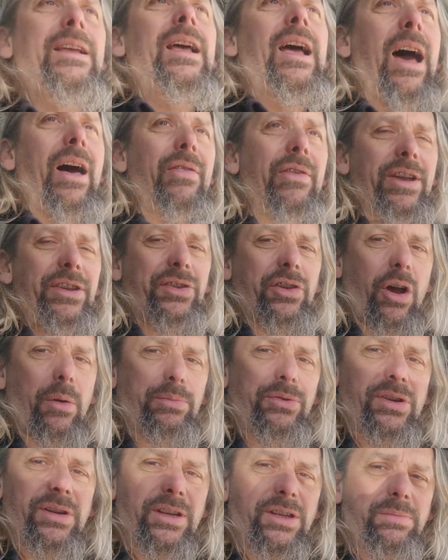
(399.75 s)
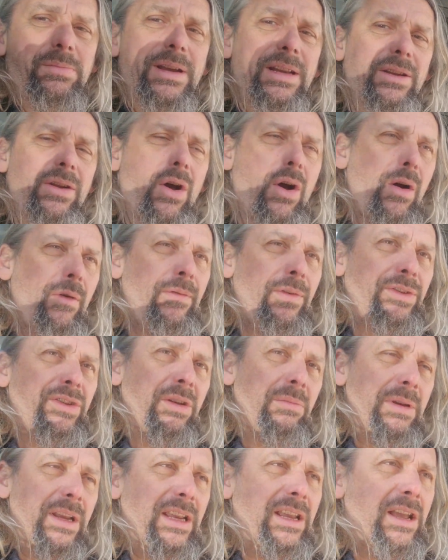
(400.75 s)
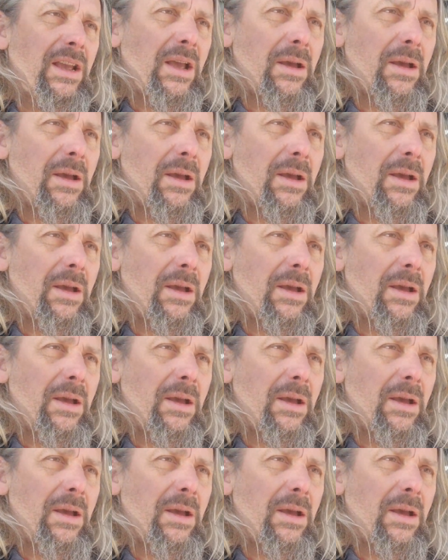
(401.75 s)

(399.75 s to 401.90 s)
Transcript: and this option has been offered to me